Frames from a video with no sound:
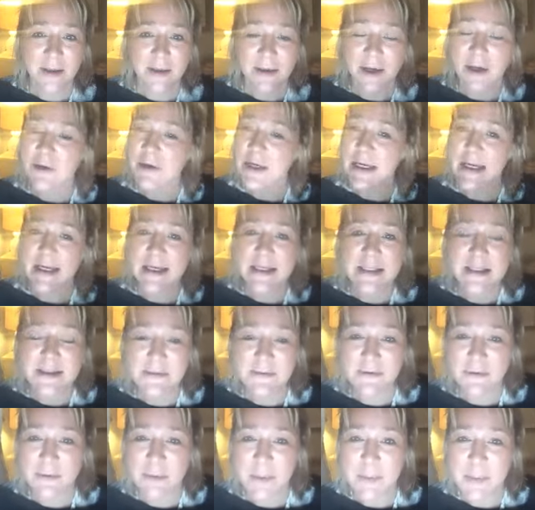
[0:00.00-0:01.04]
Only listen
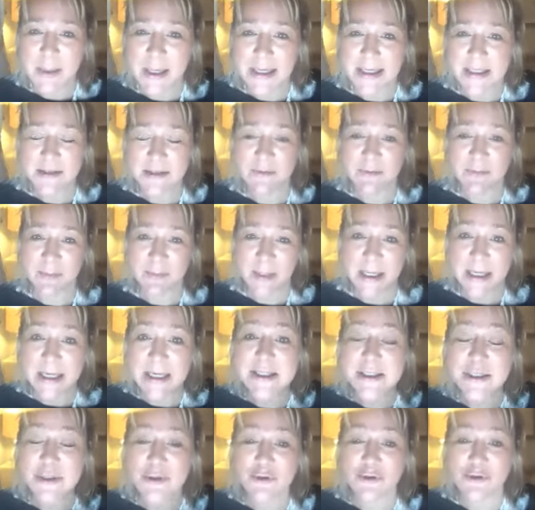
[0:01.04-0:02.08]
from a place of
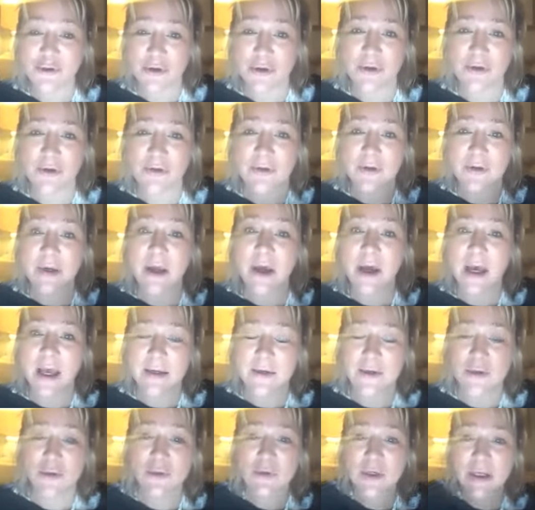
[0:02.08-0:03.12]
peace and truth
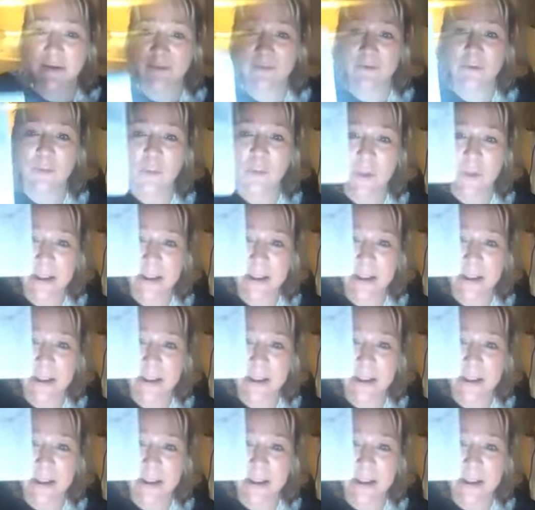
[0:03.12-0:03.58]
and talking from